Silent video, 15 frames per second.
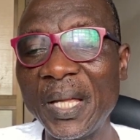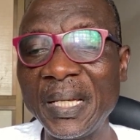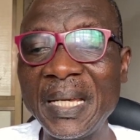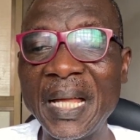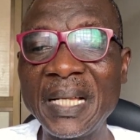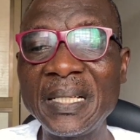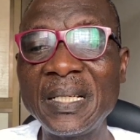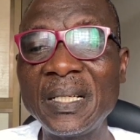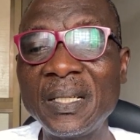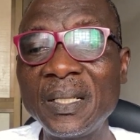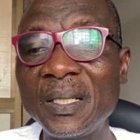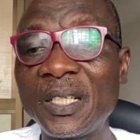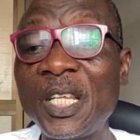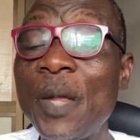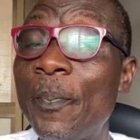Then
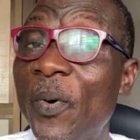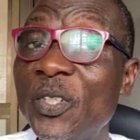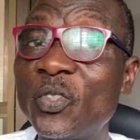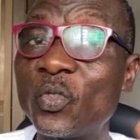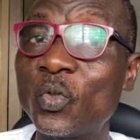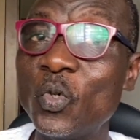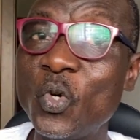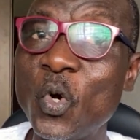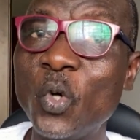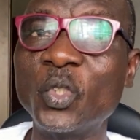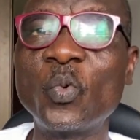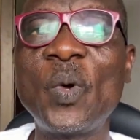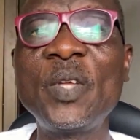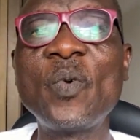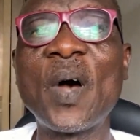keep on to note
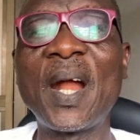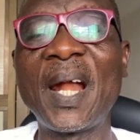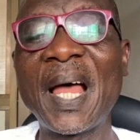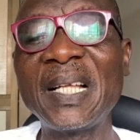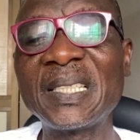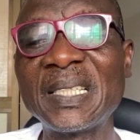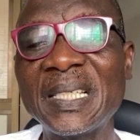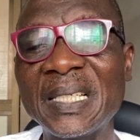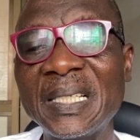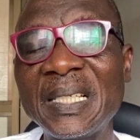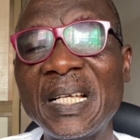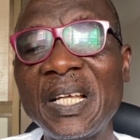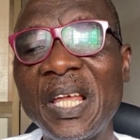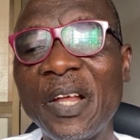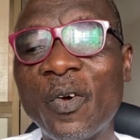when you are writing
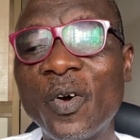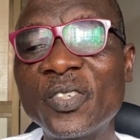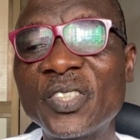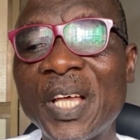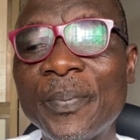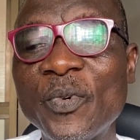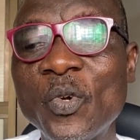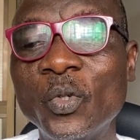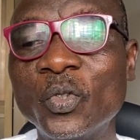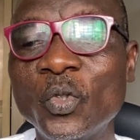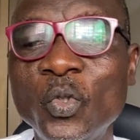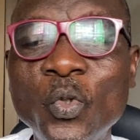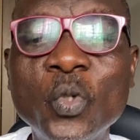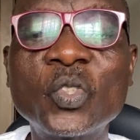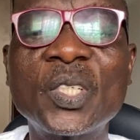a concept note,
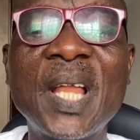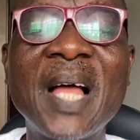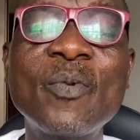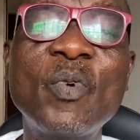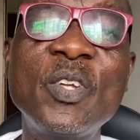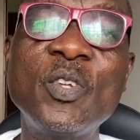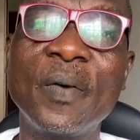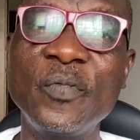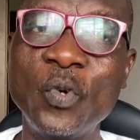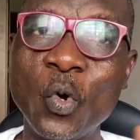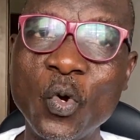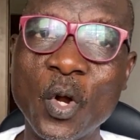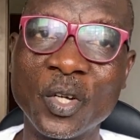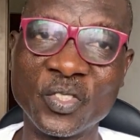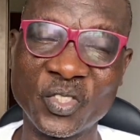use language of
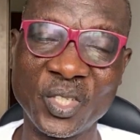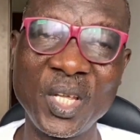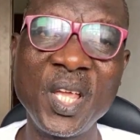donors.